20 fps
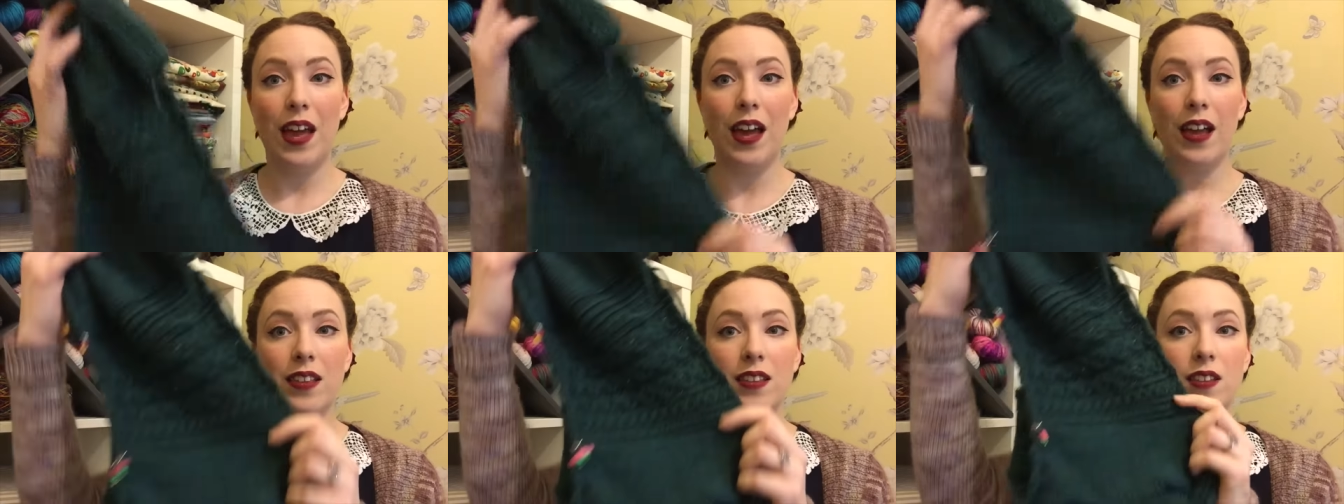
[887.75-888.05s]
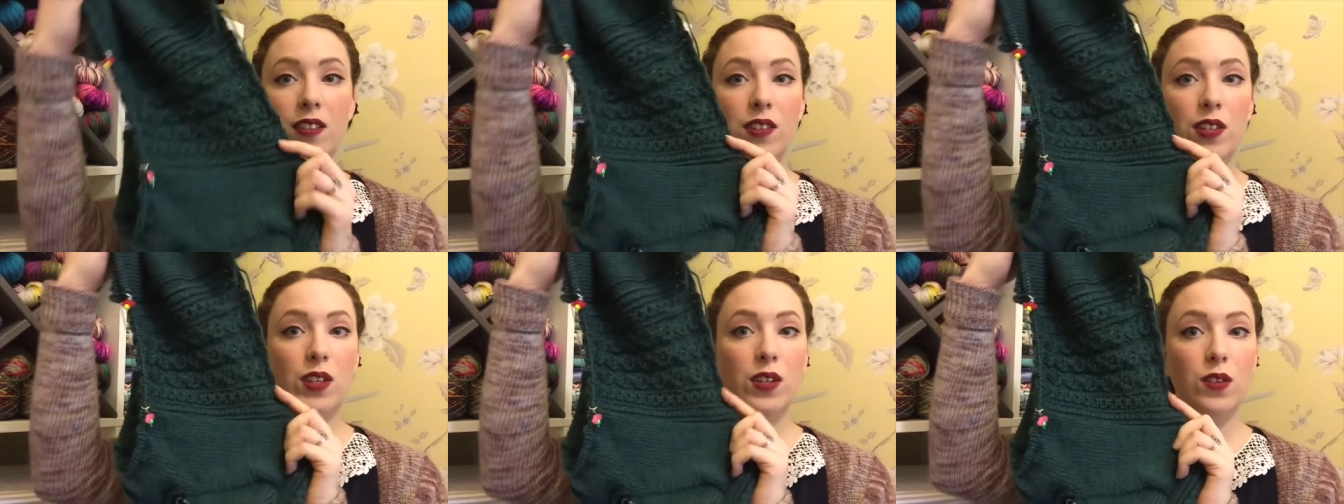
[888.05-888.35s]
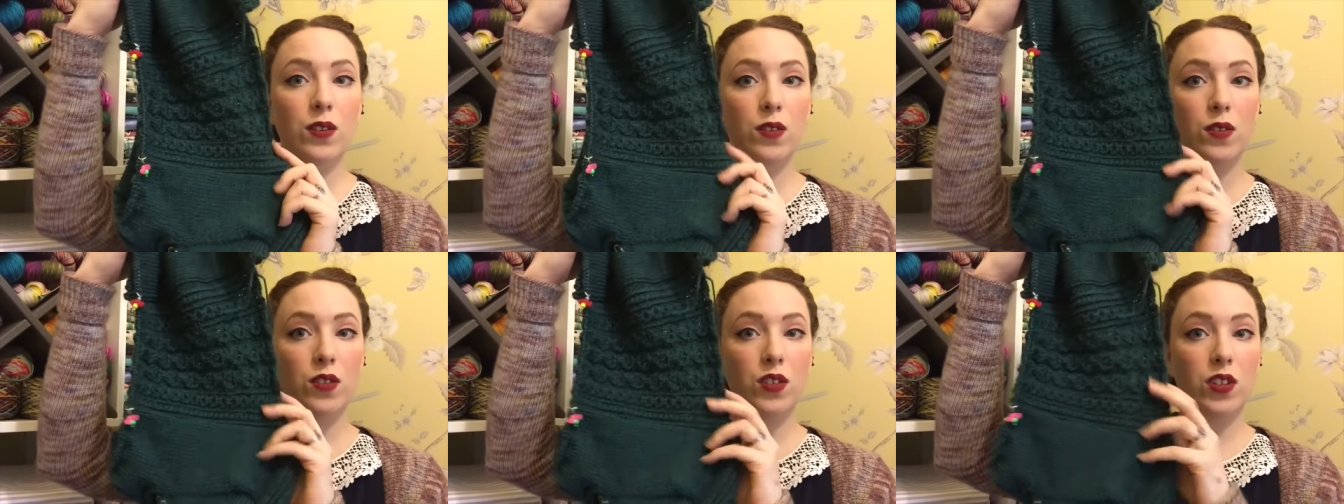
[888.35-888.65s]
and this
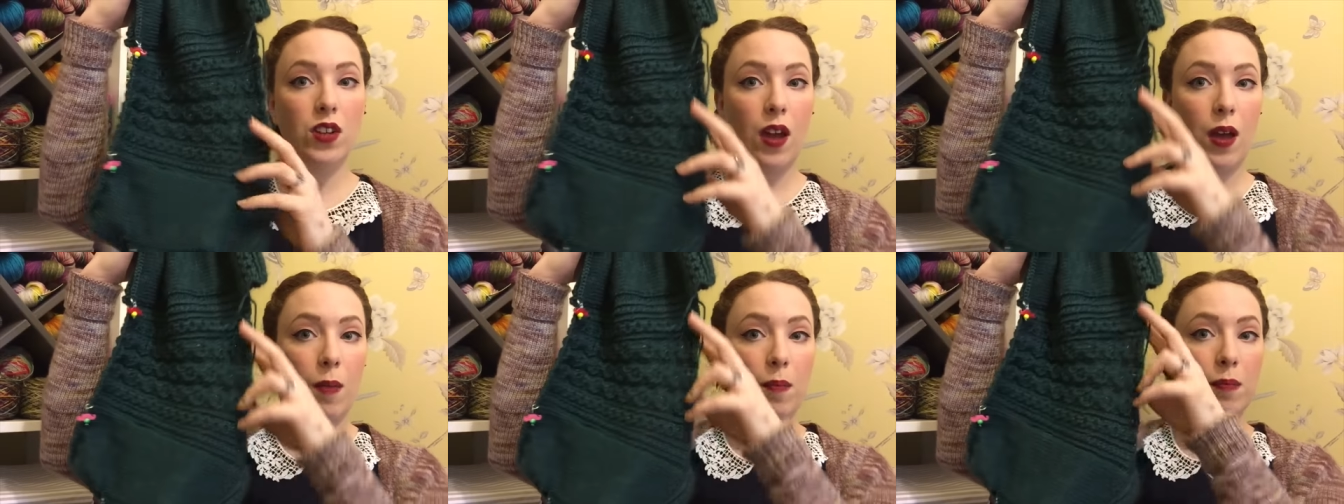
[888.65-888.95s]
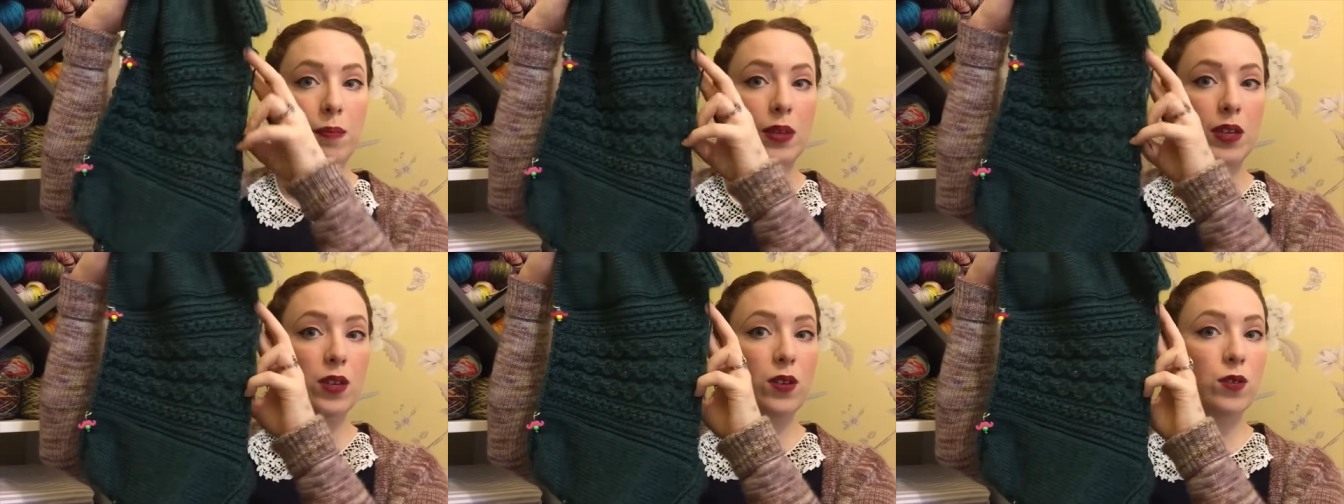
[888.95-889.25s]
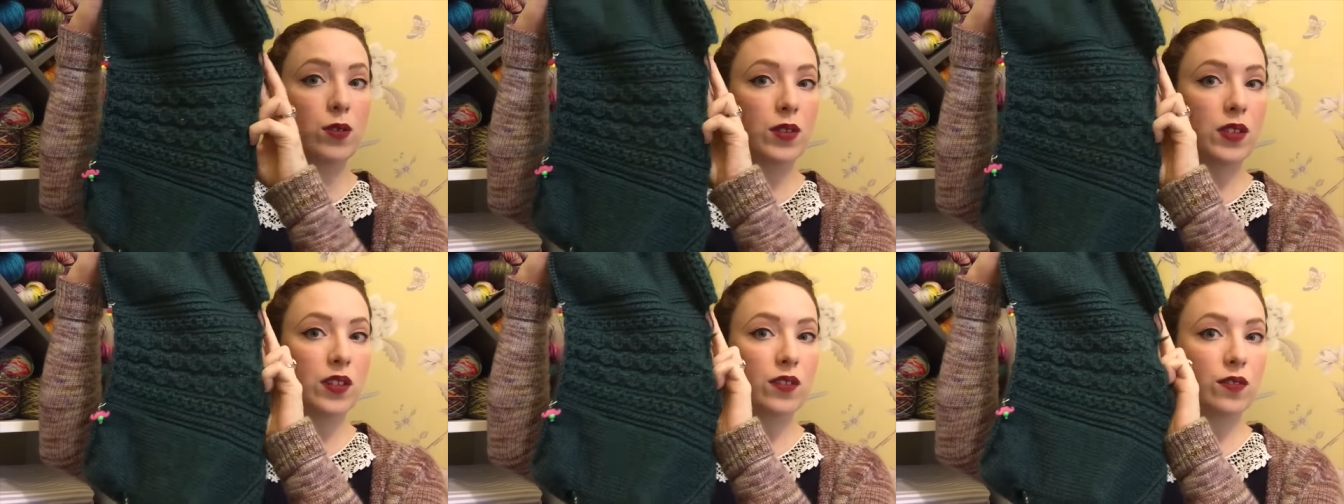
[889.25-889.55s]
huge, um,
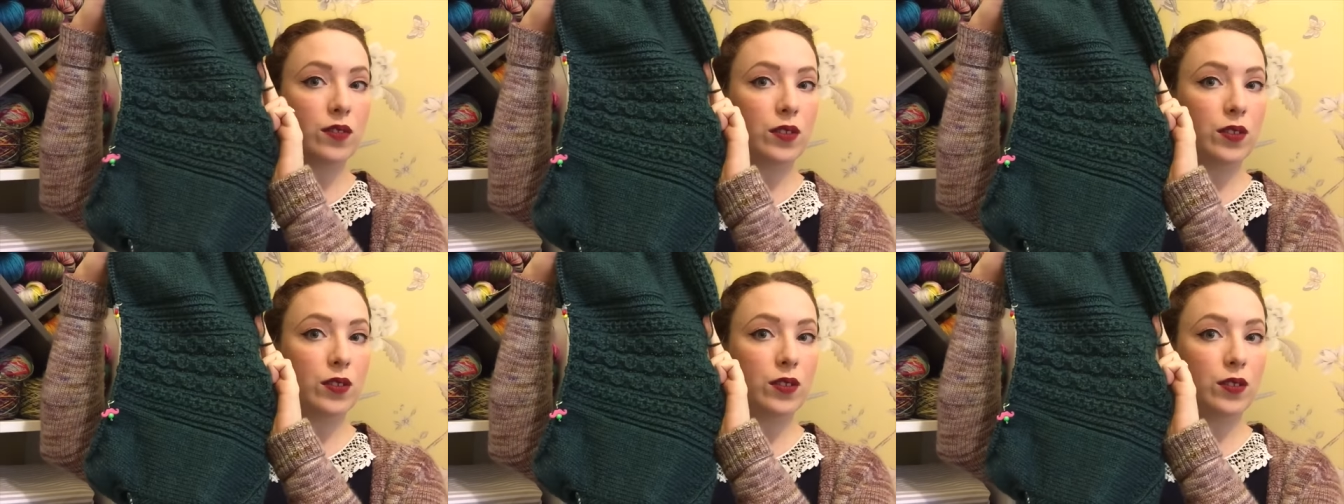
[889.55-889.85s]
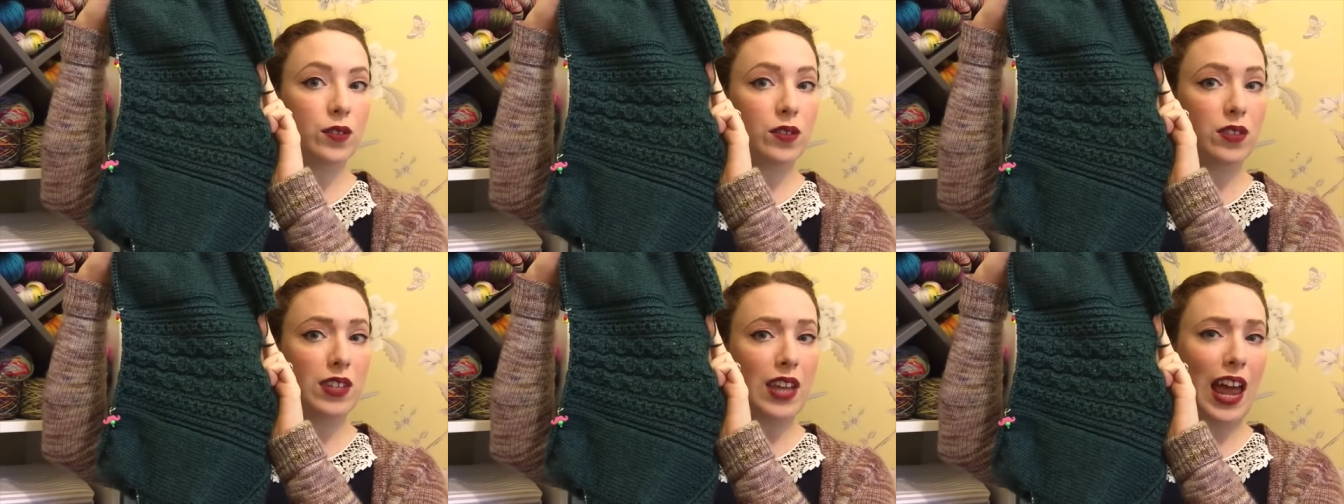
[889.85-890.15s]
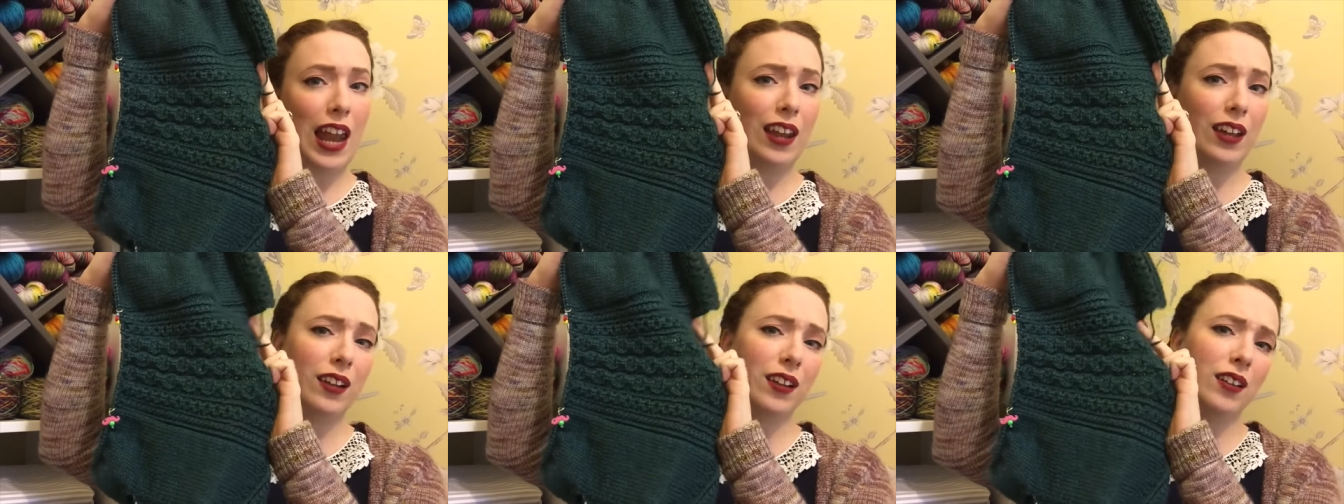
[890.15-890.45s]
beautiful,
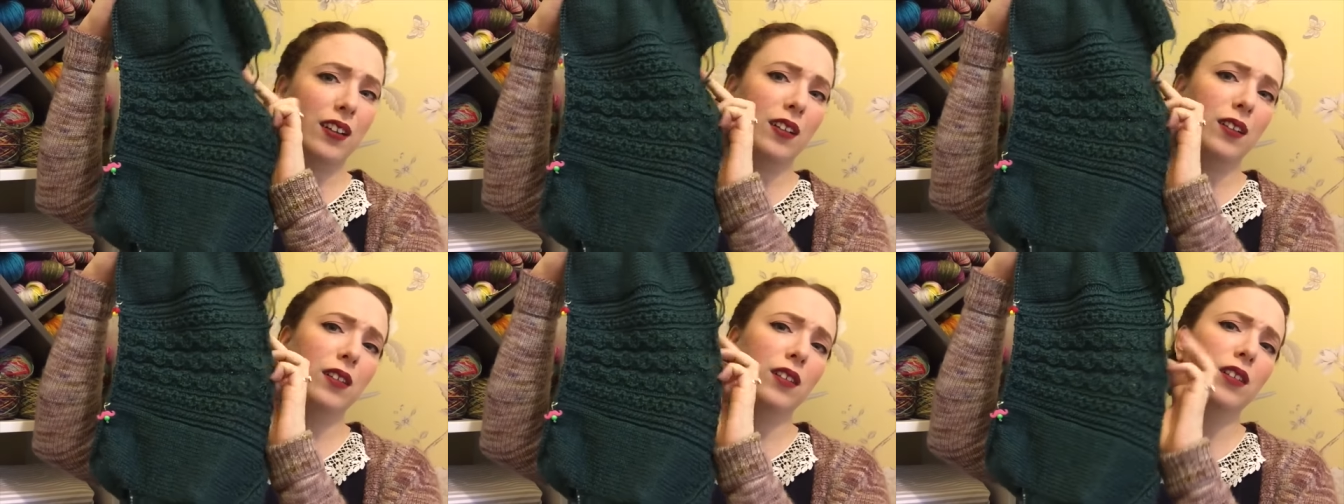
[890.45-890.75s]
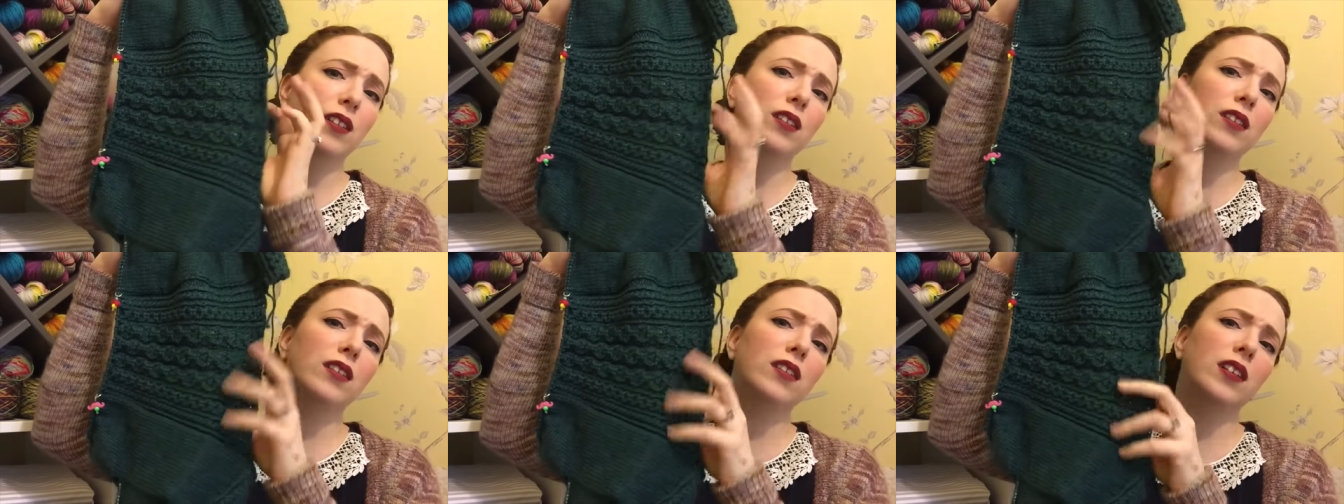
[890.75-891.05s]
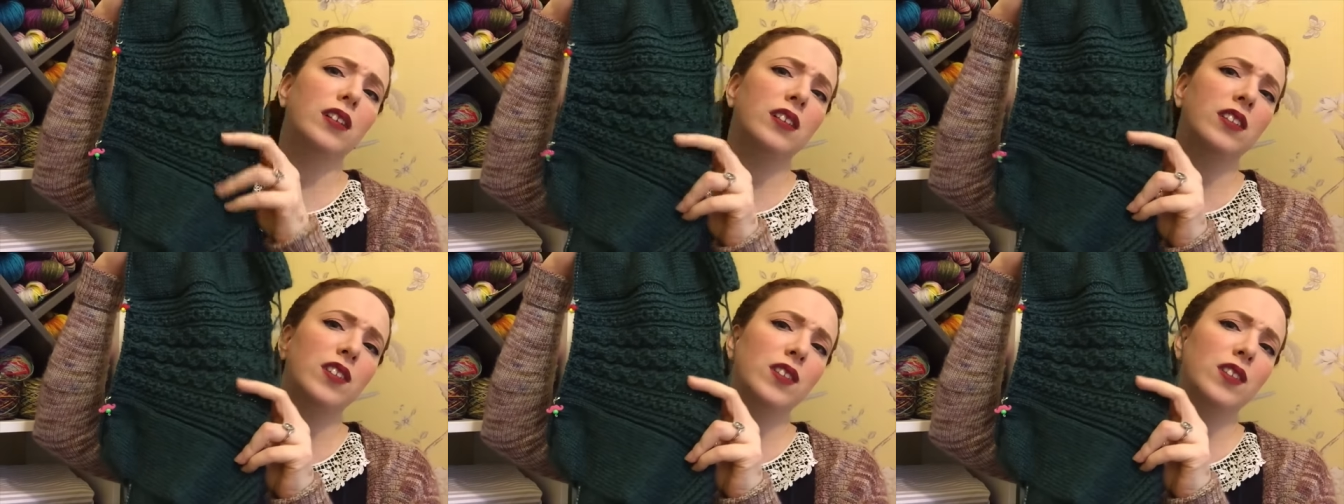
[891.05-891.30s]
delicate oh,